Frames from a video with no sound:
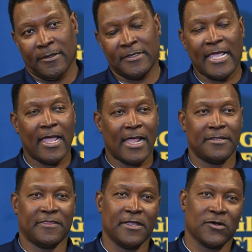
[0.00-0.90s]
Yeah,
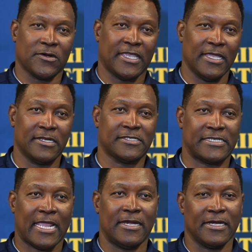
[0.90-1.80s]
I think our kids
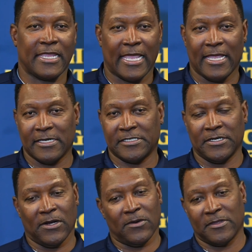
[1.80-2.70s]
stayed engaged.
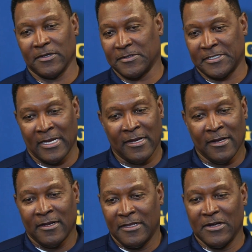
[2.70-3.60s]
You know, there's,
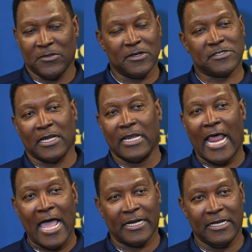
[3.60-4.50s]
you know, there's a
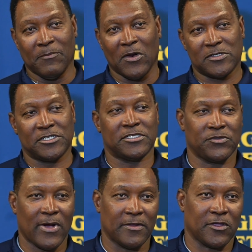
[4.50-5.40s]
lot of emotions
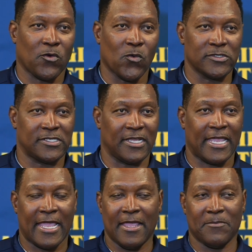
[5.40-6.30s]
throughout the course of the
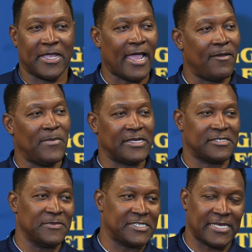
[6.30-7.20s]
game. A guy
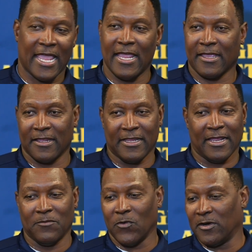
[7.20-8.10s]
makes a mistake, and
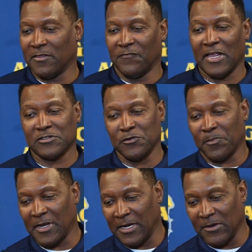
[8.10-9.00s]
then one of the
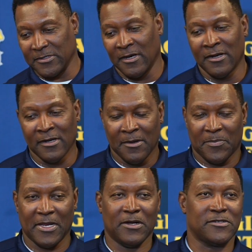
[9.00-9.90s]
veteran player
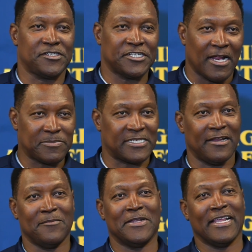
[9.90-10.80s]
players jumps
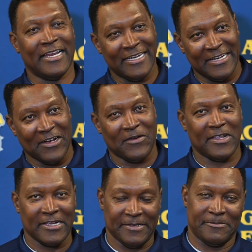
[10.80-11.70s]
him, and then you know,
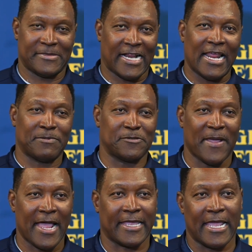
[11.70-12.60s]
it claps
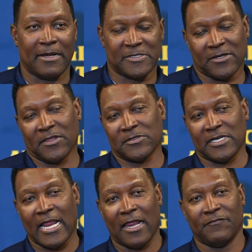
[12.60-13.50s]
back at him. So
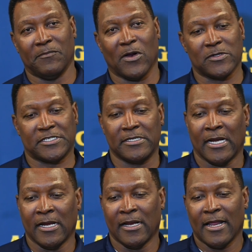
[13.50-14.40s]
there's a lot of
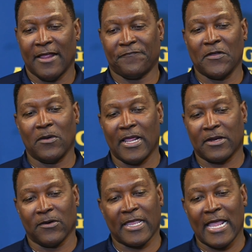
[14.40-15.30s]
emotion. I felt
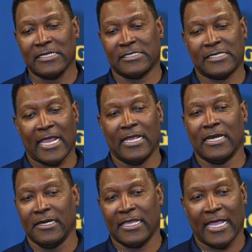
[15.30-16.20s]
like our guys
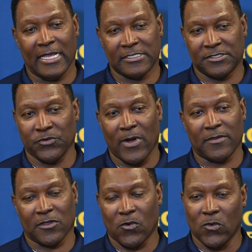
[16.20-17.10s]
stayed engaged
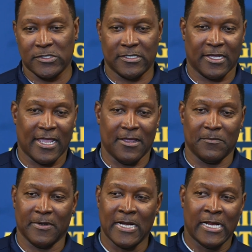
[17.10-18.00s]
throughout the course of the
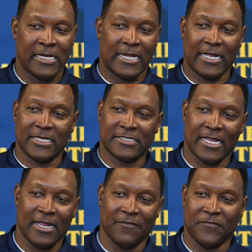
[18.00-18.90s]
game. Like I
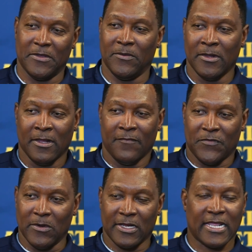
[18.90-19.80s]
said, if you
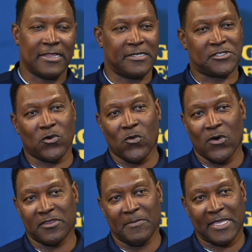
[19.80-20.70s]
if you look at the
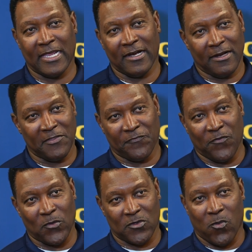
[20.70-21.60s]
score at the beginning of the
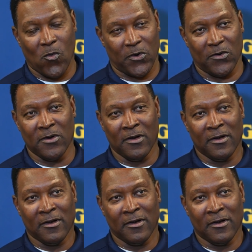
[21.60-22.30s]
fourth quarter,